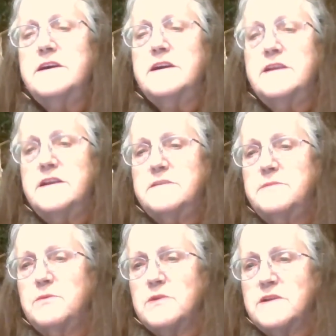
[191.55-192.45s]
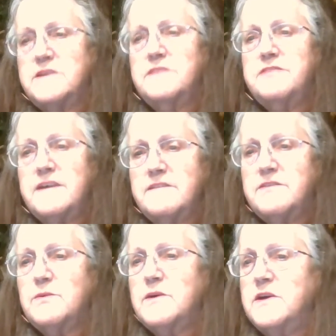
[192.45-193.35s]
You need to be willing to fight
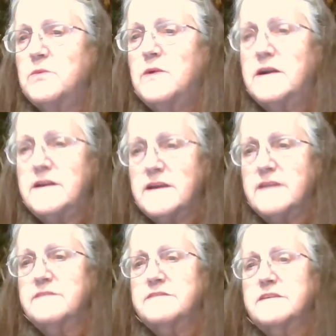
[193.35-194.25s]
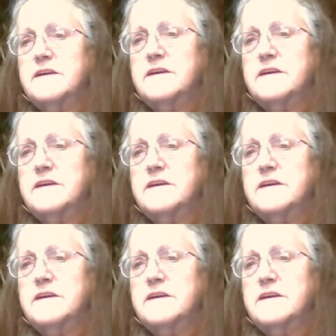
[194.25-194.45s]
for what you want in life.